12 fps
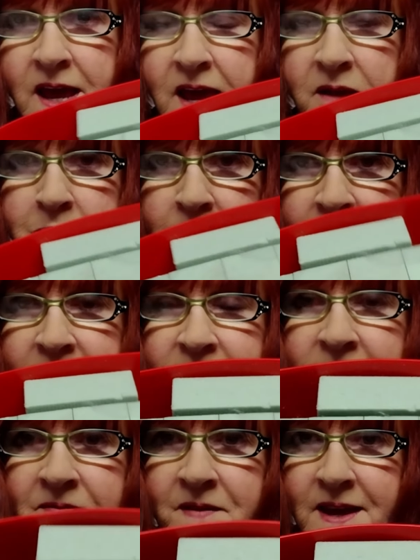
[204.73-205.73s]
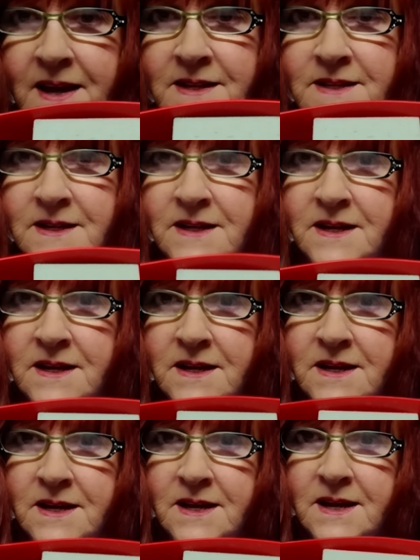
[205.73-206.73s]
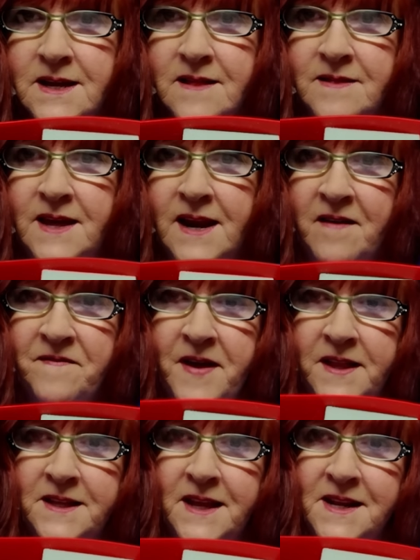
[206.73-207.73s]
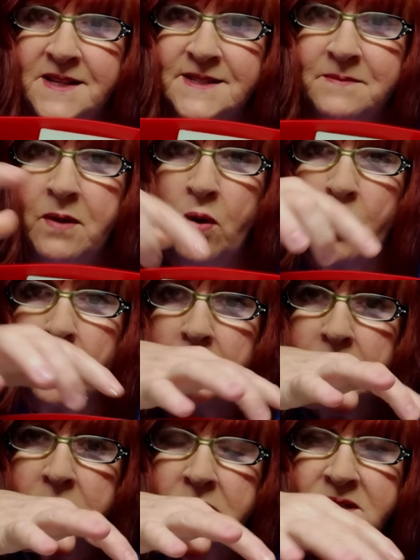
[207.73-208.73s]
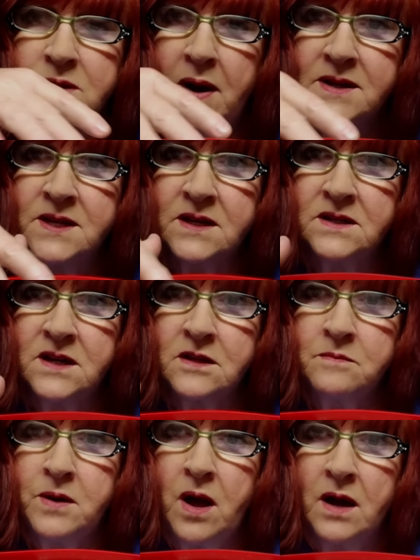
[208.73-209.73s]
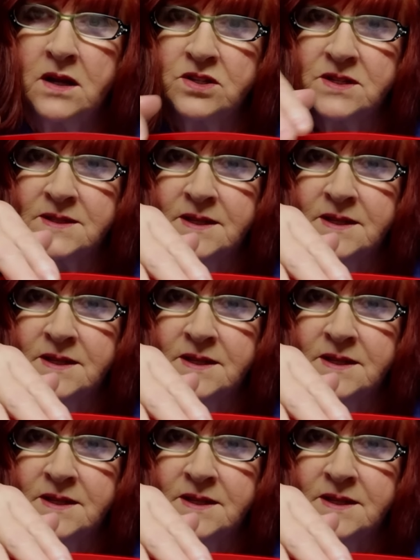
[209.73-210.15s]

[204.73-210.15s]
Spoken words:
and put it into fit. Then I found I needed some more. So I took another block and